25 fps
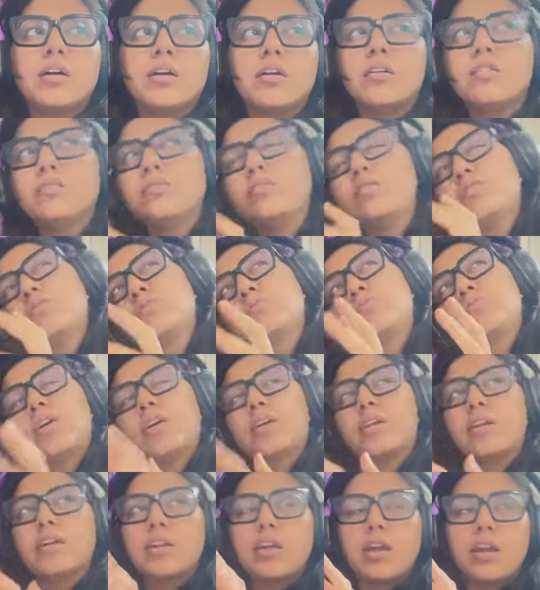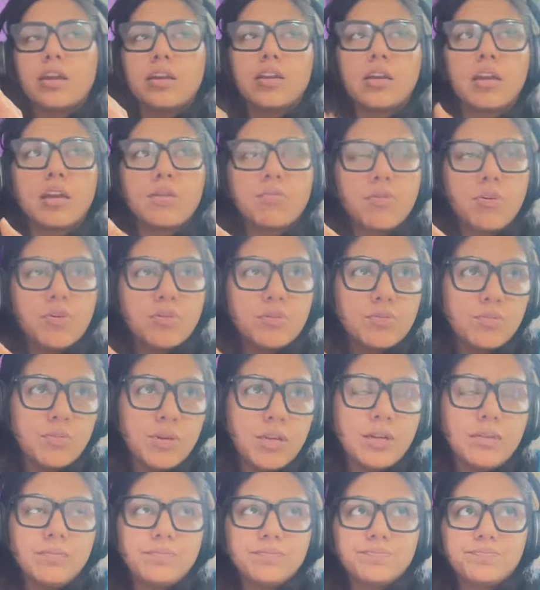just to get an idea about
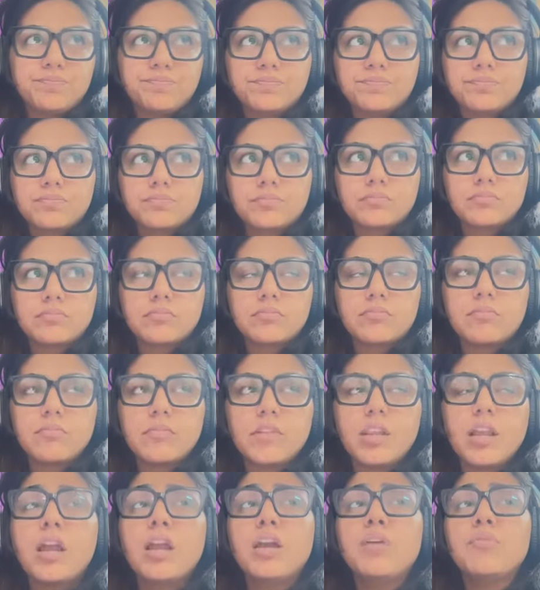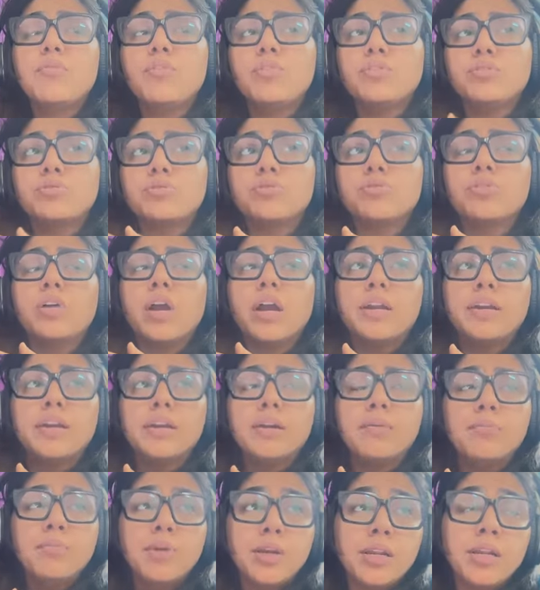me, I have also
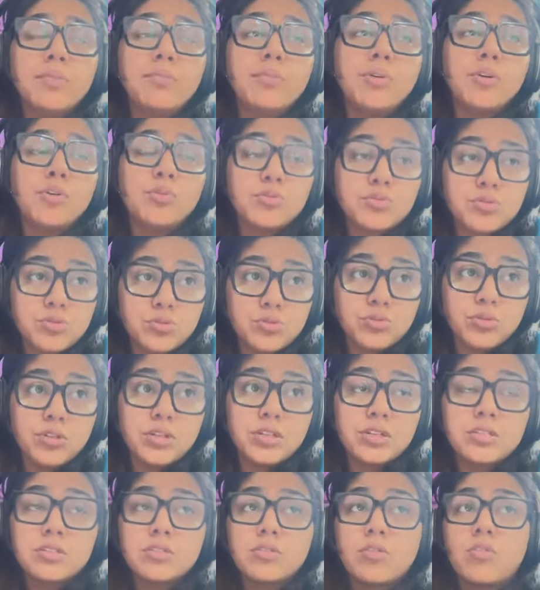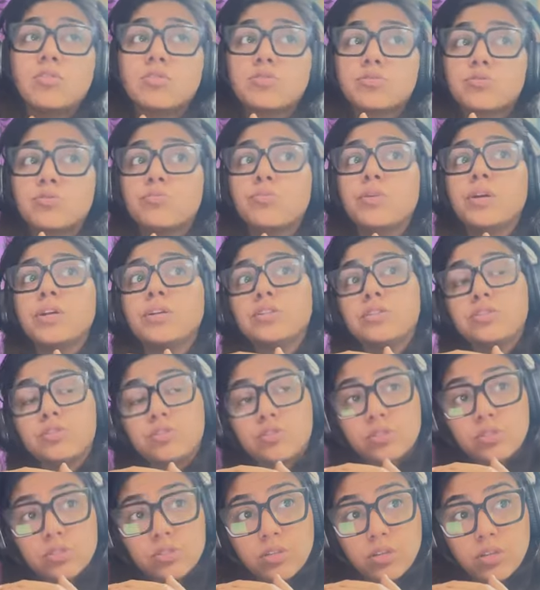guided many more students, also my
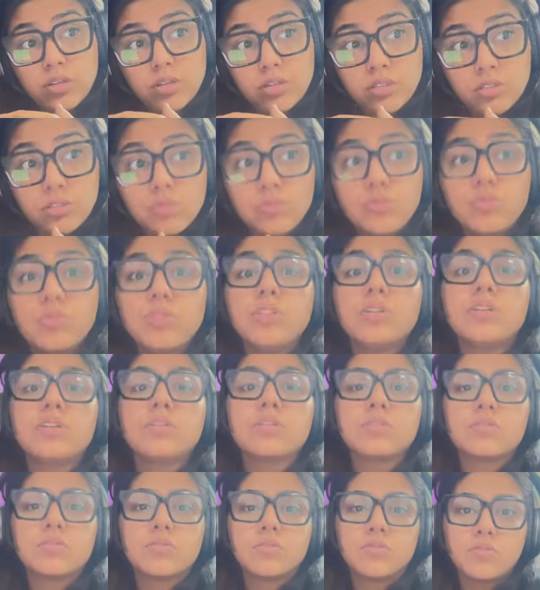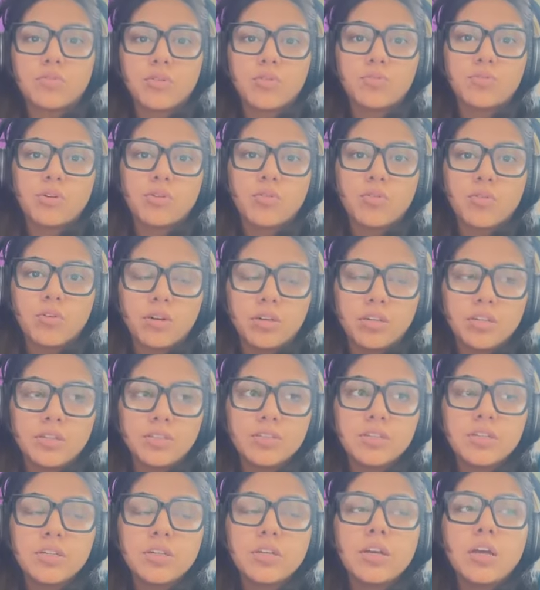juniors from the
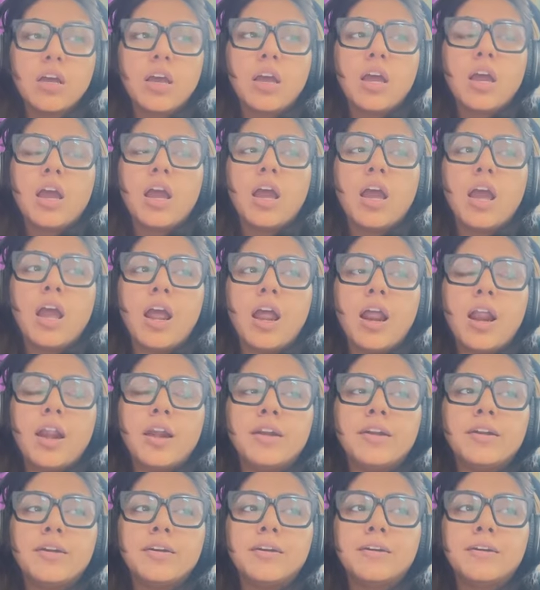college. And